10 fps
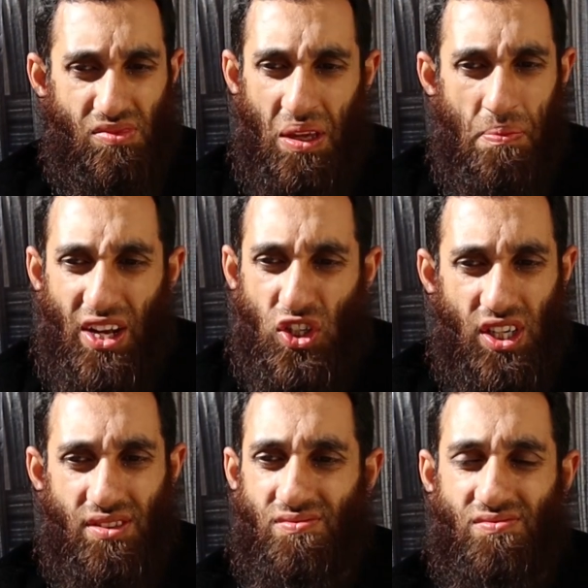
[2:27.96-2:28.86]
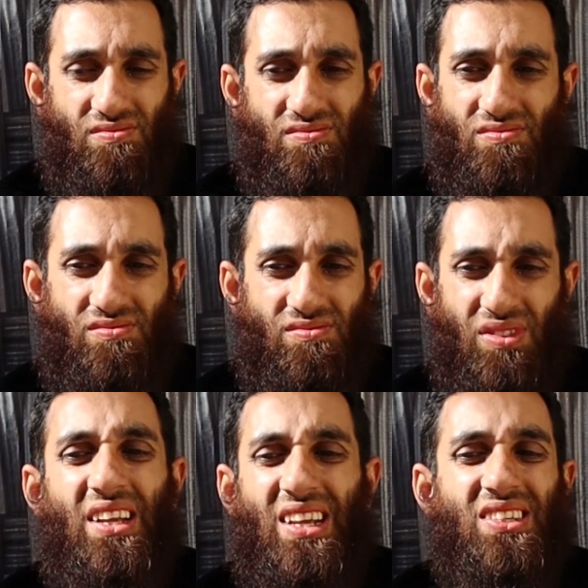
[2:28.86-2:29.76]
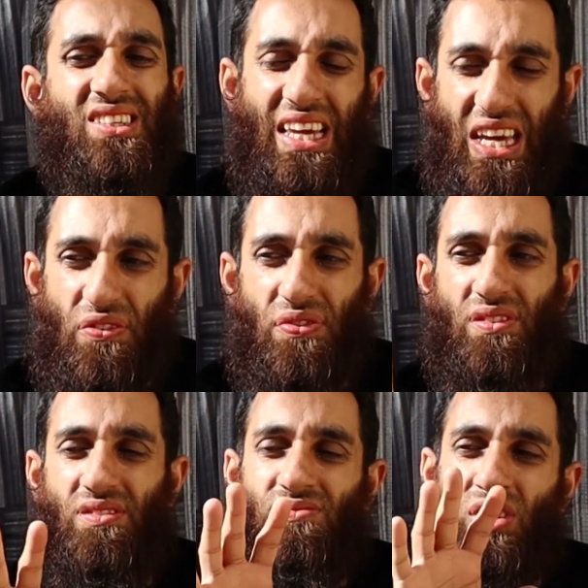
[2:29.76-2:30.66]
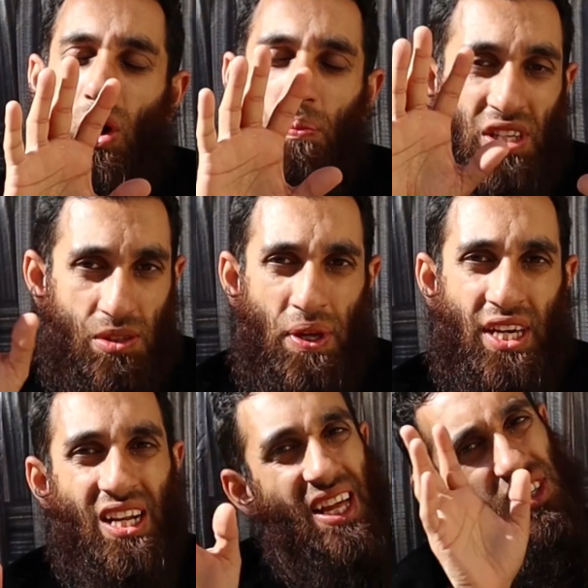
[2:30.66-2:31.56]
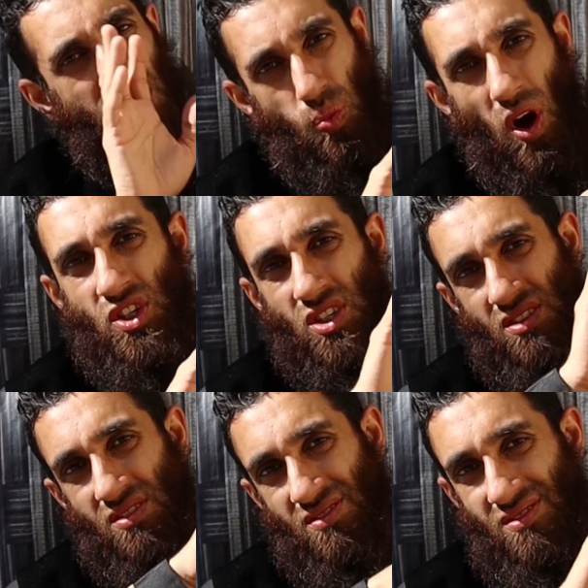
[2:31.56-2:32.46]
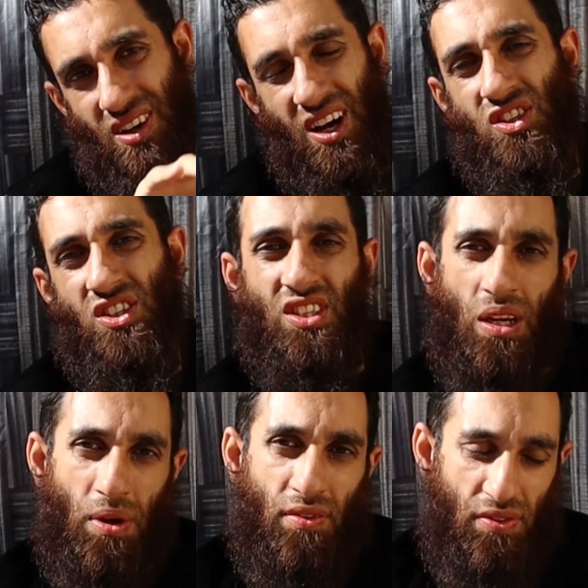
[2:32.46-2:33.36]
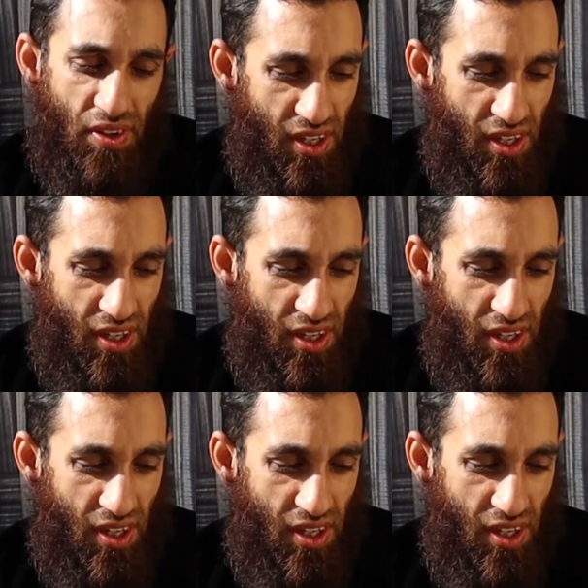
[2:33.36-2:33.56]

imagine, let's leave, you know, me speaking, let's just watch just a snippet of the